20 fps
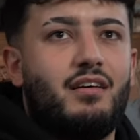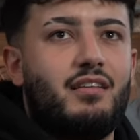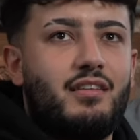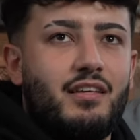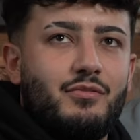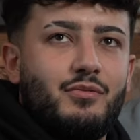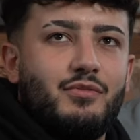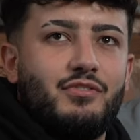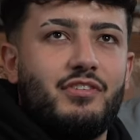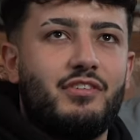
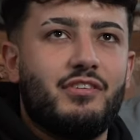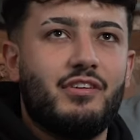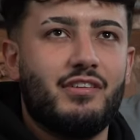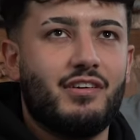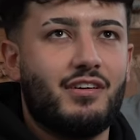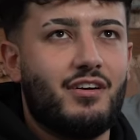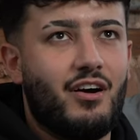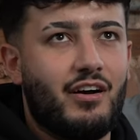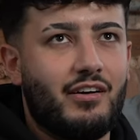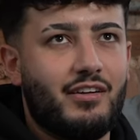this was
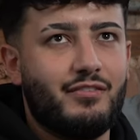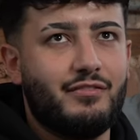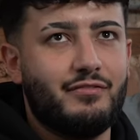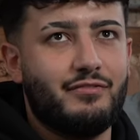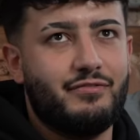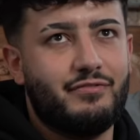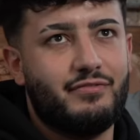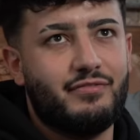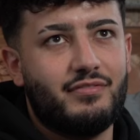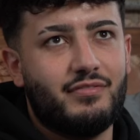another kind of,
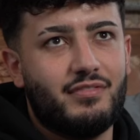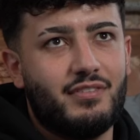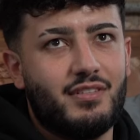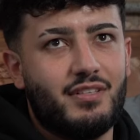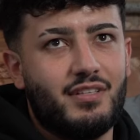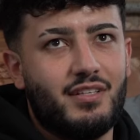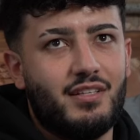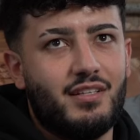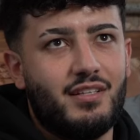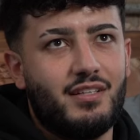
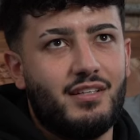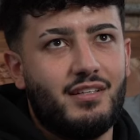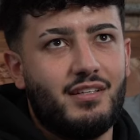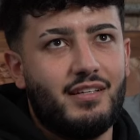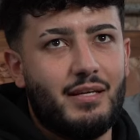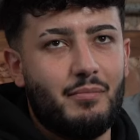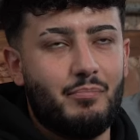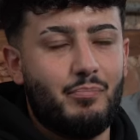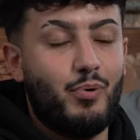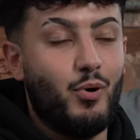
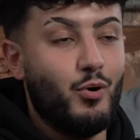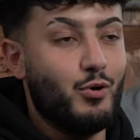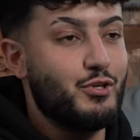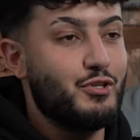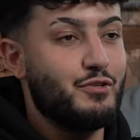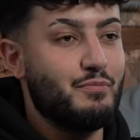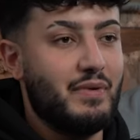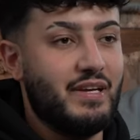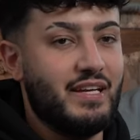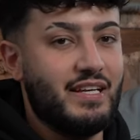it
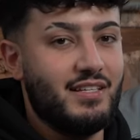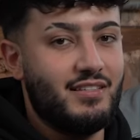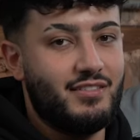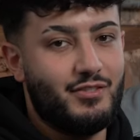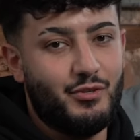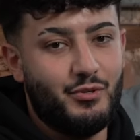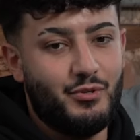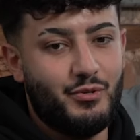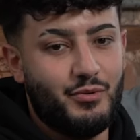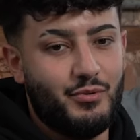pushed me
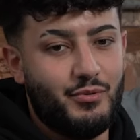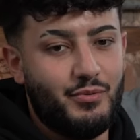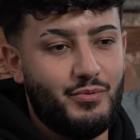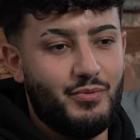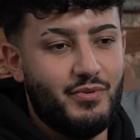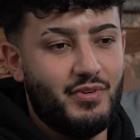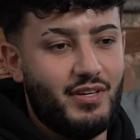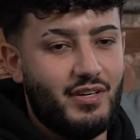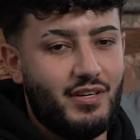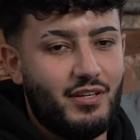to
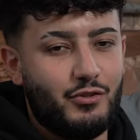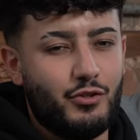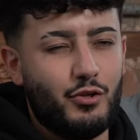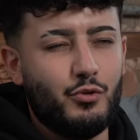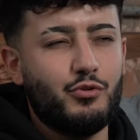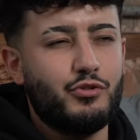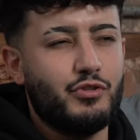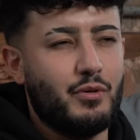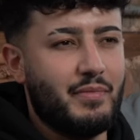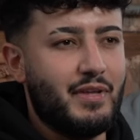
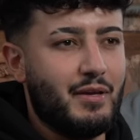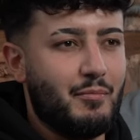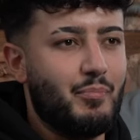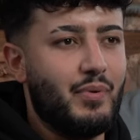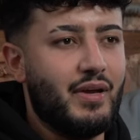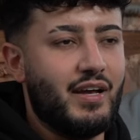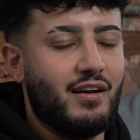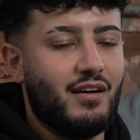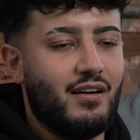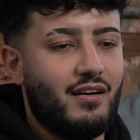do something
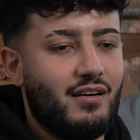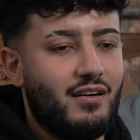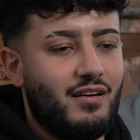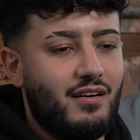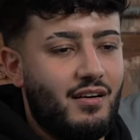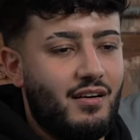bigger.